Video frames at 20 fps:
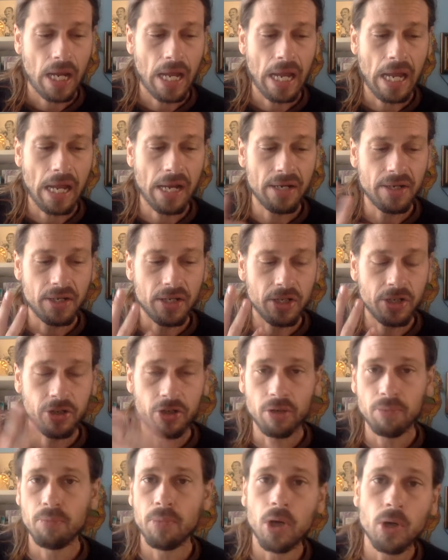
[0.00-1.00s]
and
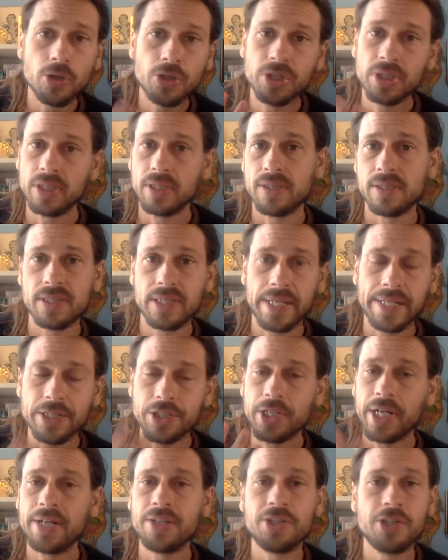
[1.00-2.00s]
your emotions, and
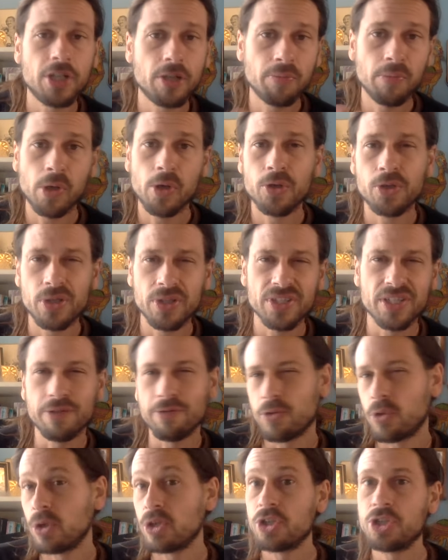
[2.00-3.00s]
changing your emotions. And
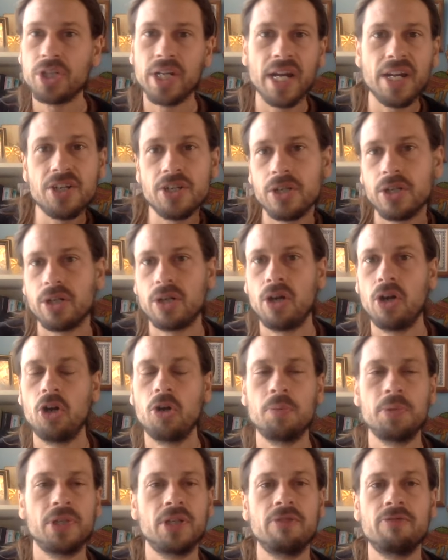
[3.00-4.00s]
of course, changing your
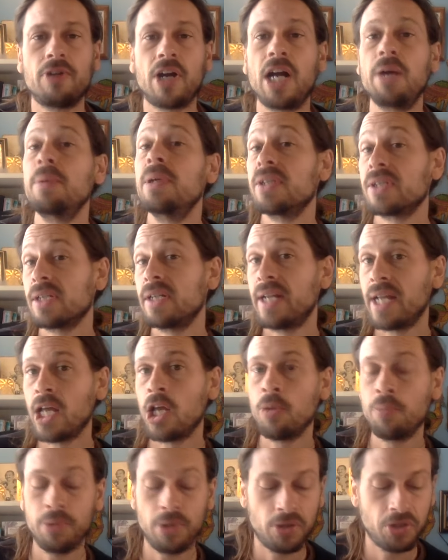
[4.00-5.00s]
home and your environment is going to
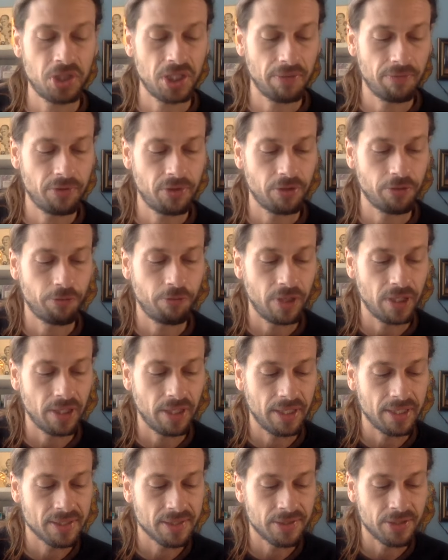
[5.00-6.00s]
help you shift your
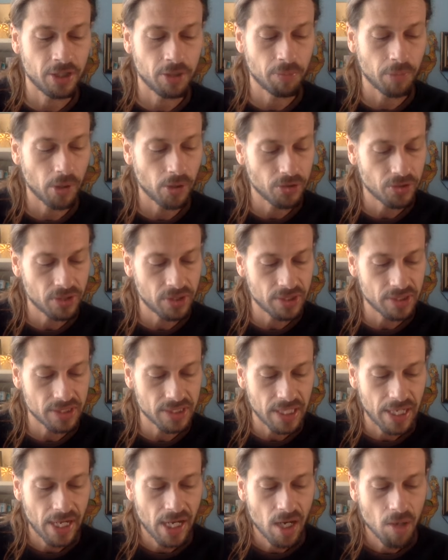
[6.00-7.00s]
feelings and your
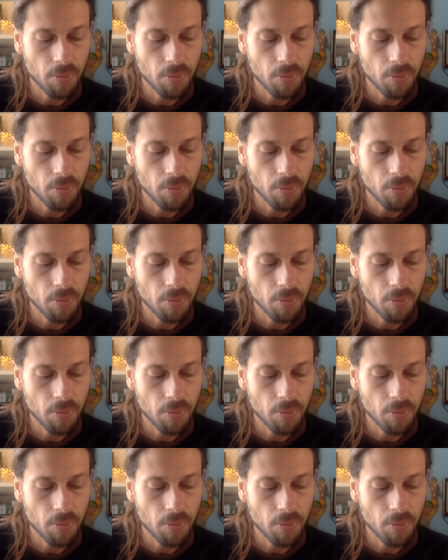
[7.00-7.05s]
emotions.